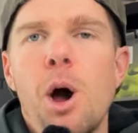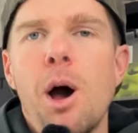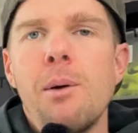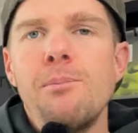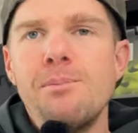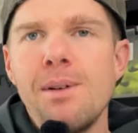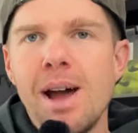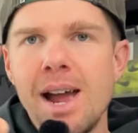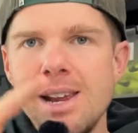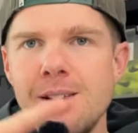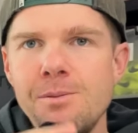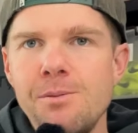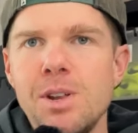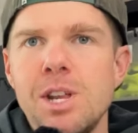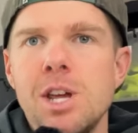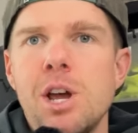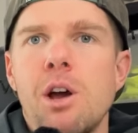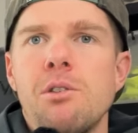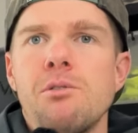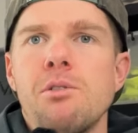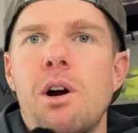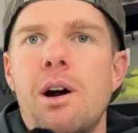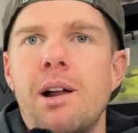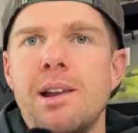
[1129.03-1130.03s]
I've made a
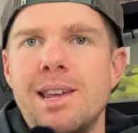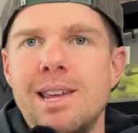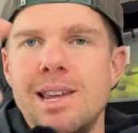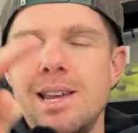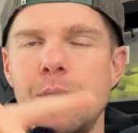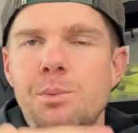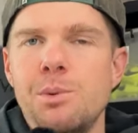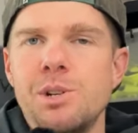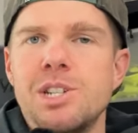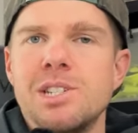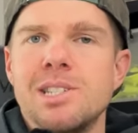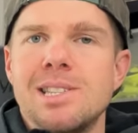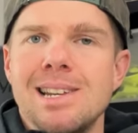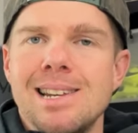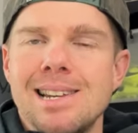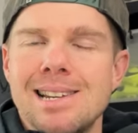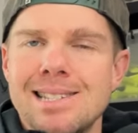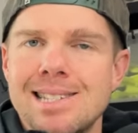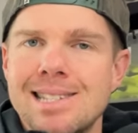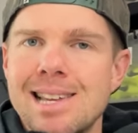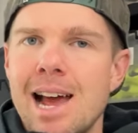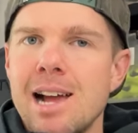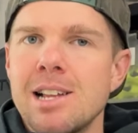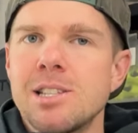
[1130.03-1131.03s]
video right here, which is an
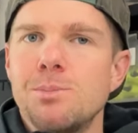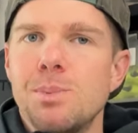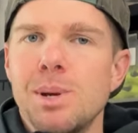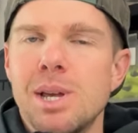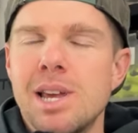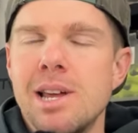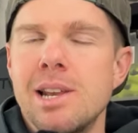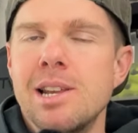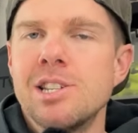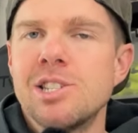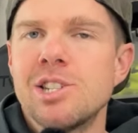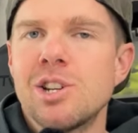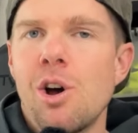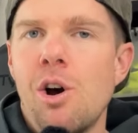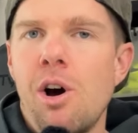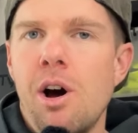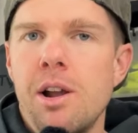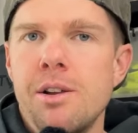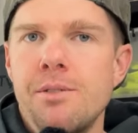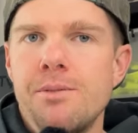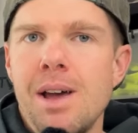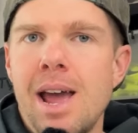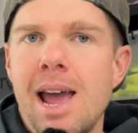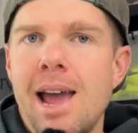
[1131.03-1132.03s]
exact beginner's
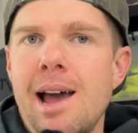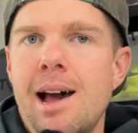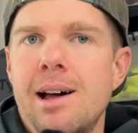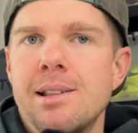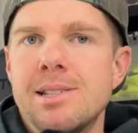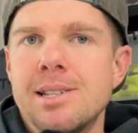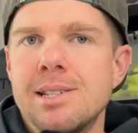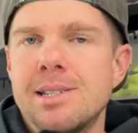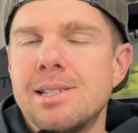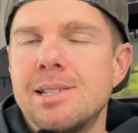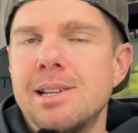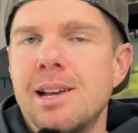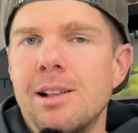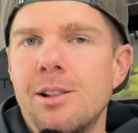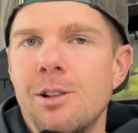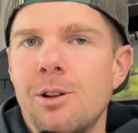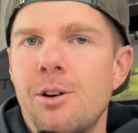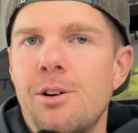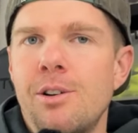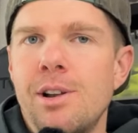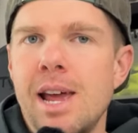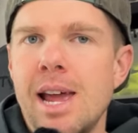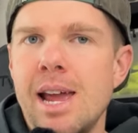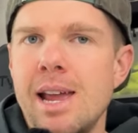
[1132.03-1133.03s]
guide of how to sell
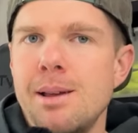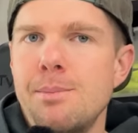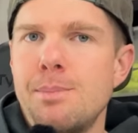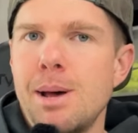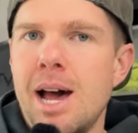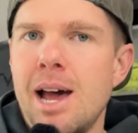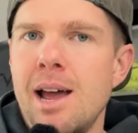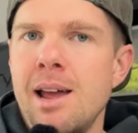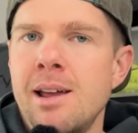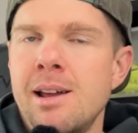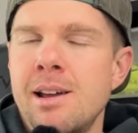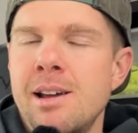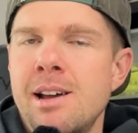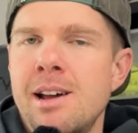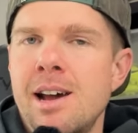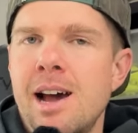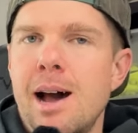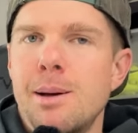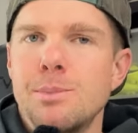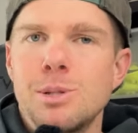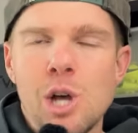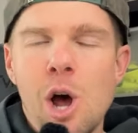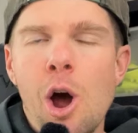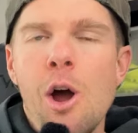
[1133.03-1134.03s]
on eBay.
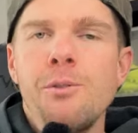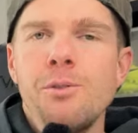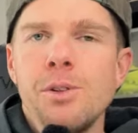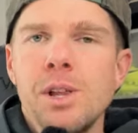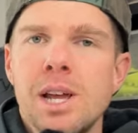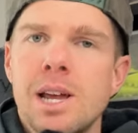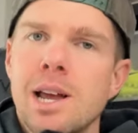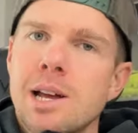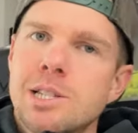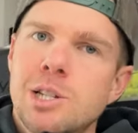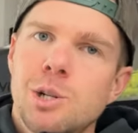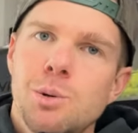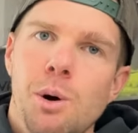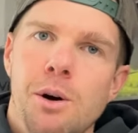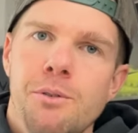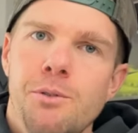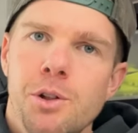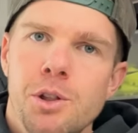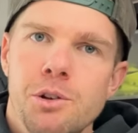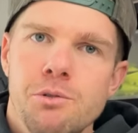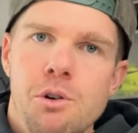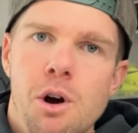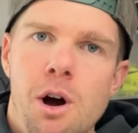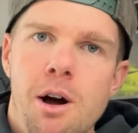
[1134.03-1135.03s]
Um, so hopefully it gets you
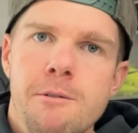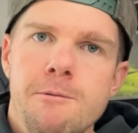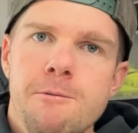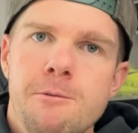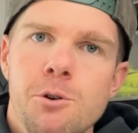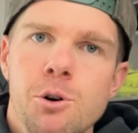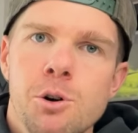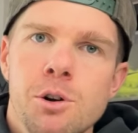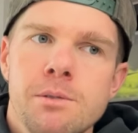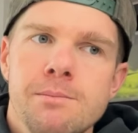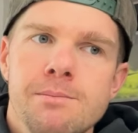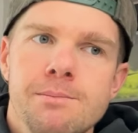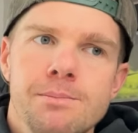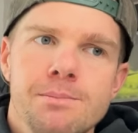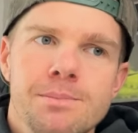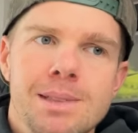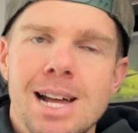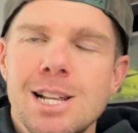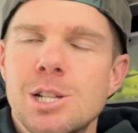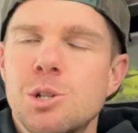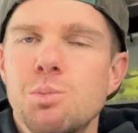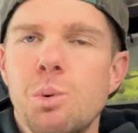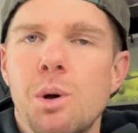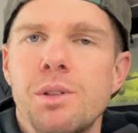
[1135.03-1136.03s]
off on the right foot.
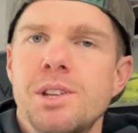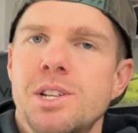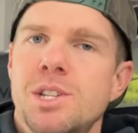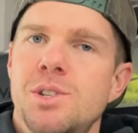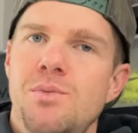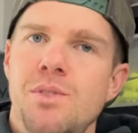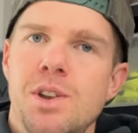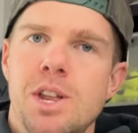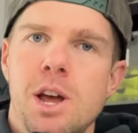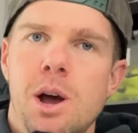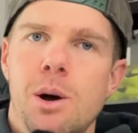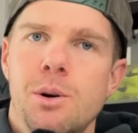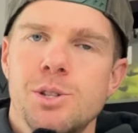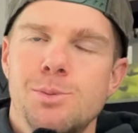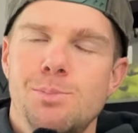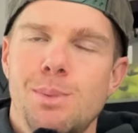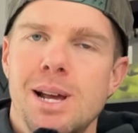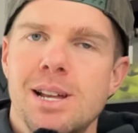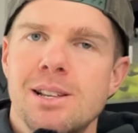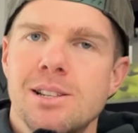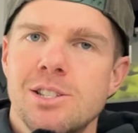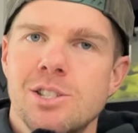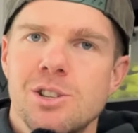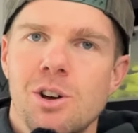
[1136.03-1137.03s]
That's what this video has
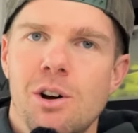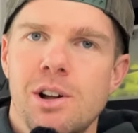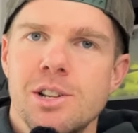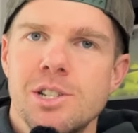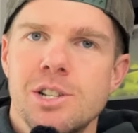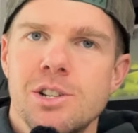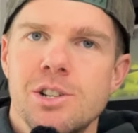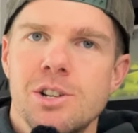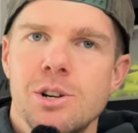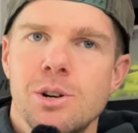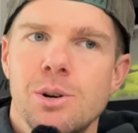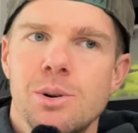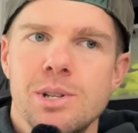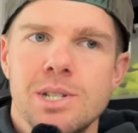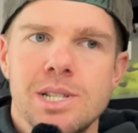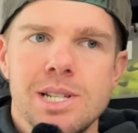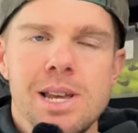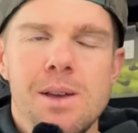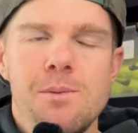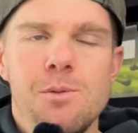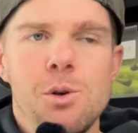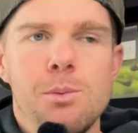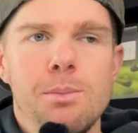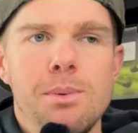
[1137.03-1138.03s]
been designed to do, is
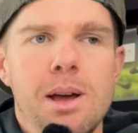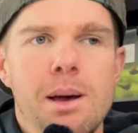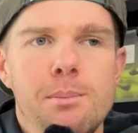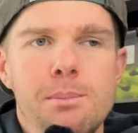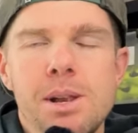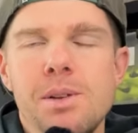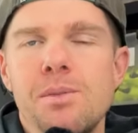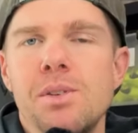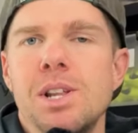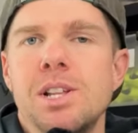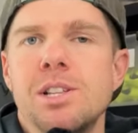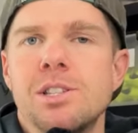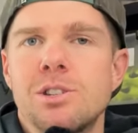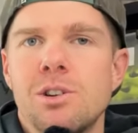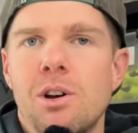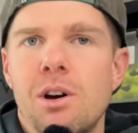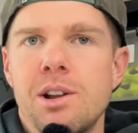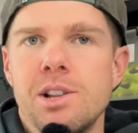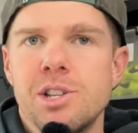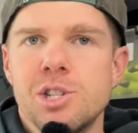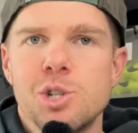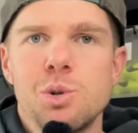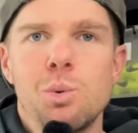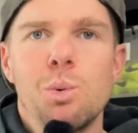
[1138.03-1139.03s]
to give you a bit of an
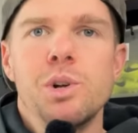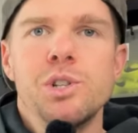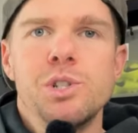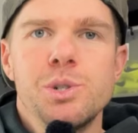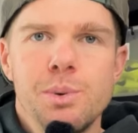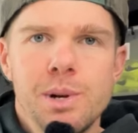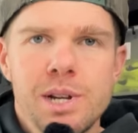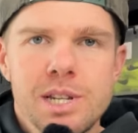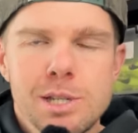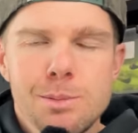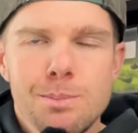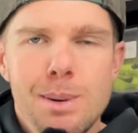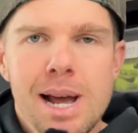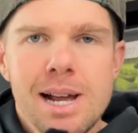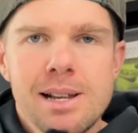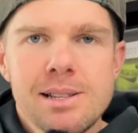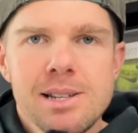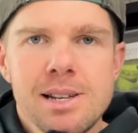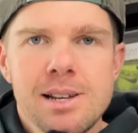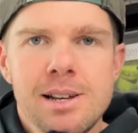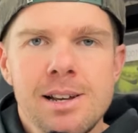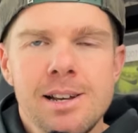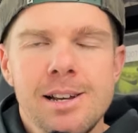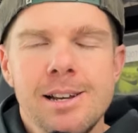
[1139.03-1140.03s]
insight as to what to
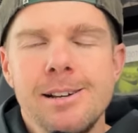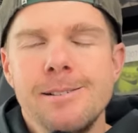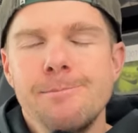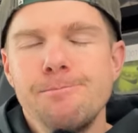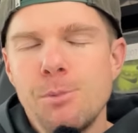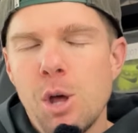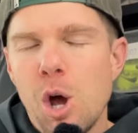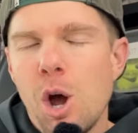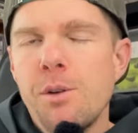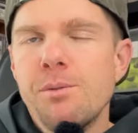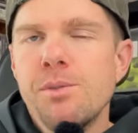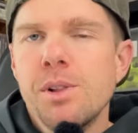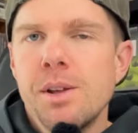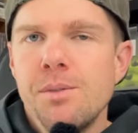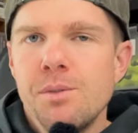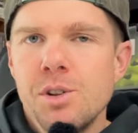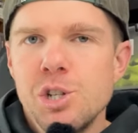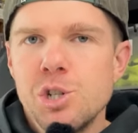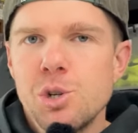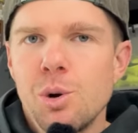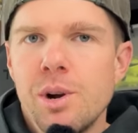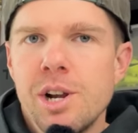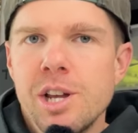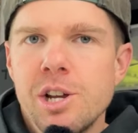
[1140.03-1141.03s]
expect. Hopefully
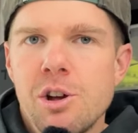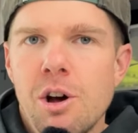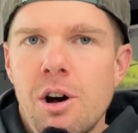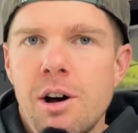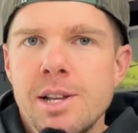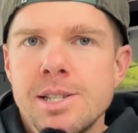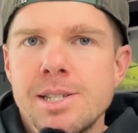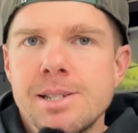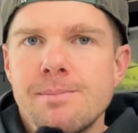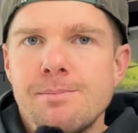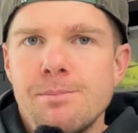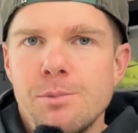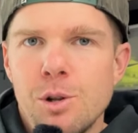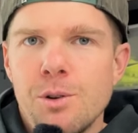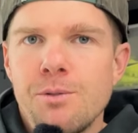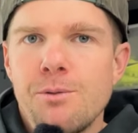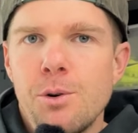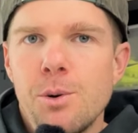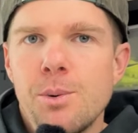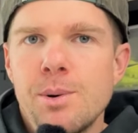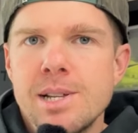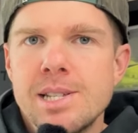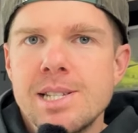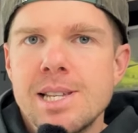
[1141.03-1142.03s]
you've enjoyed it, guys. Look
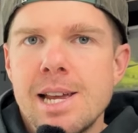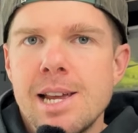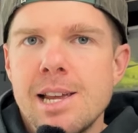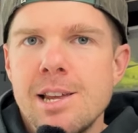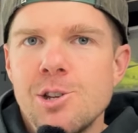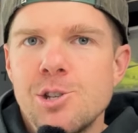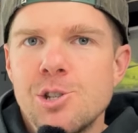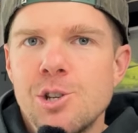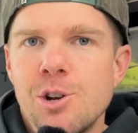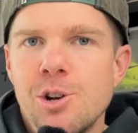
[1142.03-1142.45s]
forward to seeing you